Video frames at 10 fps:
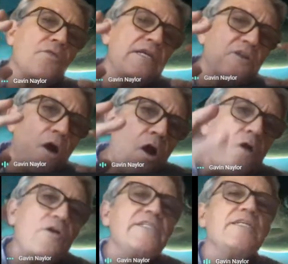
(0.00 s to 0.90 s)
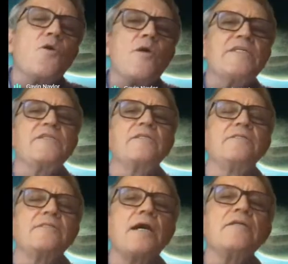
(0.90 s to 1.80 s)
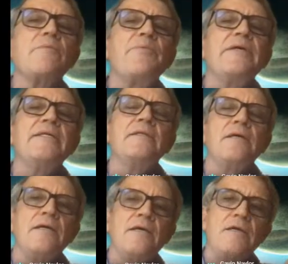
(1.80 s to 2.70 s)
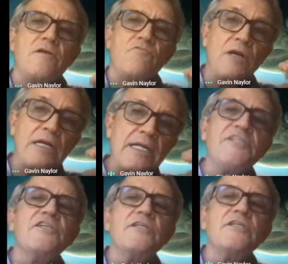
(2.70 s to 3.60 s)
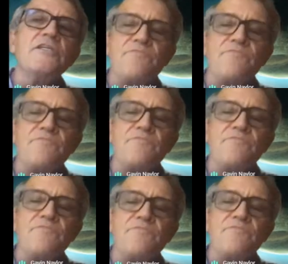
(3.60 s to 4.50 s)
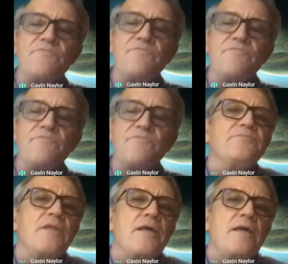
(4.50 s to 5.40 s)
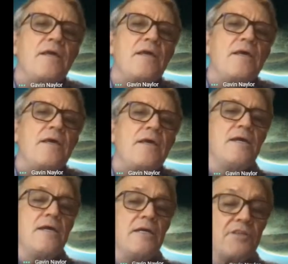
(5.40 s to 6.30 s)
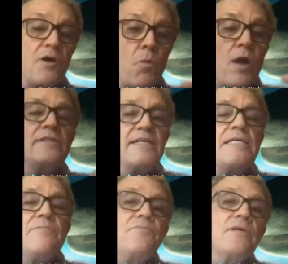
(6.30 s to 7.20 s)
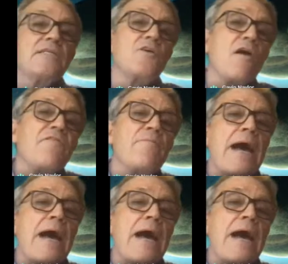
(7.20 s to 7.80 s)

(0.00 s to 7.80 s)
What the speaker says: These origin questions underpin religion and science. So one team has gone for